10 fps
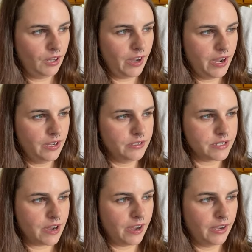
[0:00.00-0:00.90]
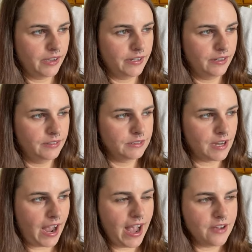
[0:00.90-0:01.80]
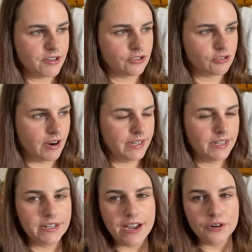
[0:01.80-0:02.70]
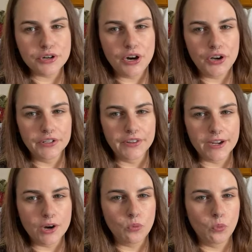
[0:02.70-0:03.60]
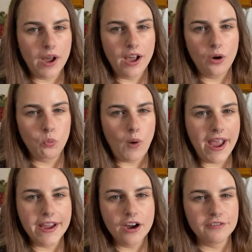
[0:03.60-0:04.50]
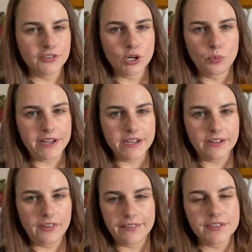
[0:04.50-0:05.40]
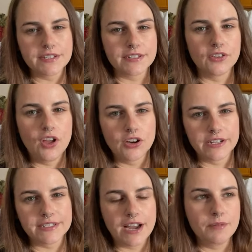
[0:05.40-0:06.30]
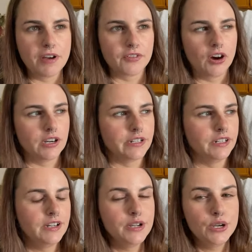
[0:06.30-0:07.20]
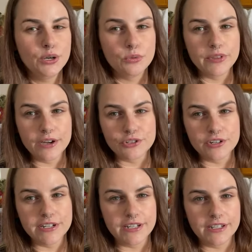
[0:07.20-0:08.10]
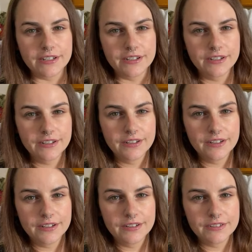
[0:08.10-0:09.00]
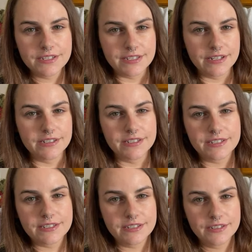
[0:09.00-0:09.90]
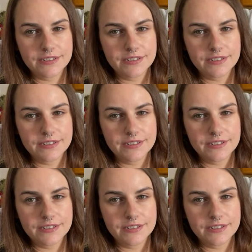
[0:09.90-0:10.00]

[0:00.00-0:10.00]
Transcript: and uh, I haven't drank any alcohol in like way, way over a week. Like this is the longest time I've gone without drinking since